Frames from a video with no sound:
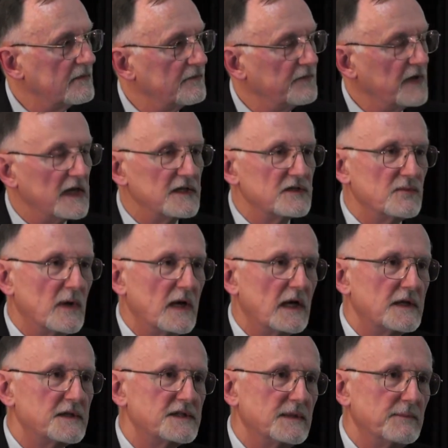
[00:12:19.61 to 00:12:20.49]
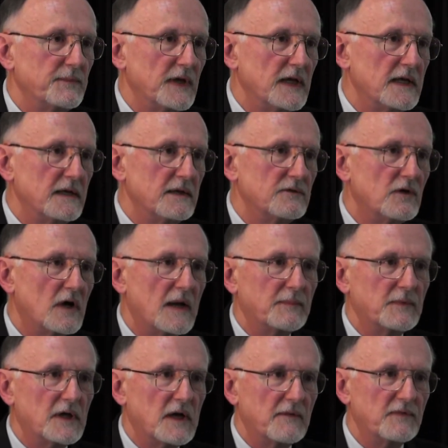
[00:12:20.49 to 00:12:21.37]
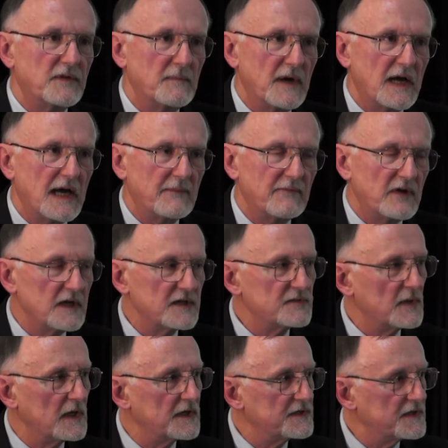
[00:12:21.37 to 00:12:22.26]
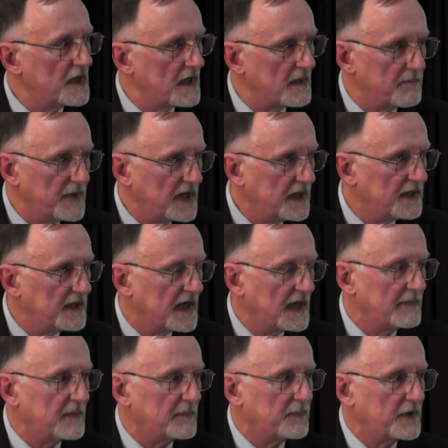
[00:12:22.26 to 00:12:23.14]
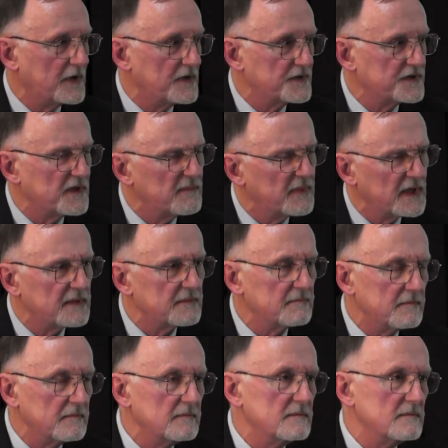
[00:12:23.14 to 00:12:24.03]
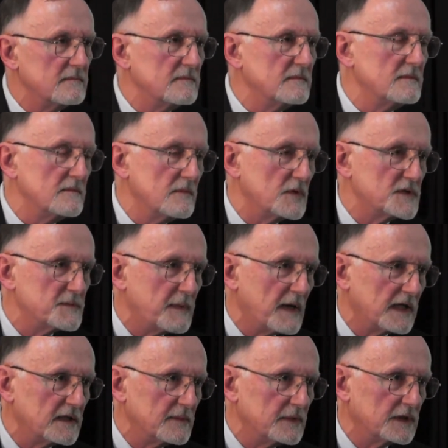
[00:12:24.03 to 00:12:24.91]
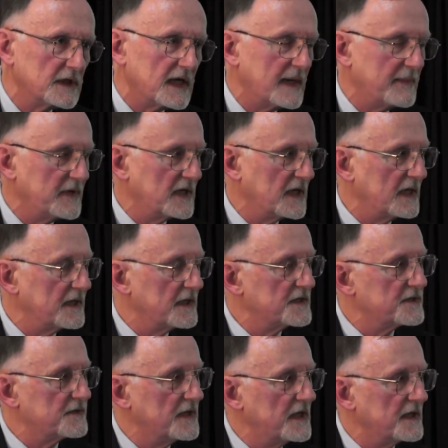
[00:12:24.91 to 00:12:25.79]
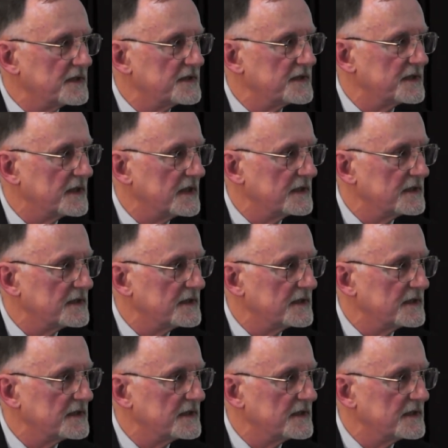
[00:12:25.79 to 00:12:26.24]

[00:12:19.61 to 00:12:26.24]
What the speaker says: Venezuela simply dropped off the map. Venezuela is not a big diamond producer, but respectable diamond industry. I think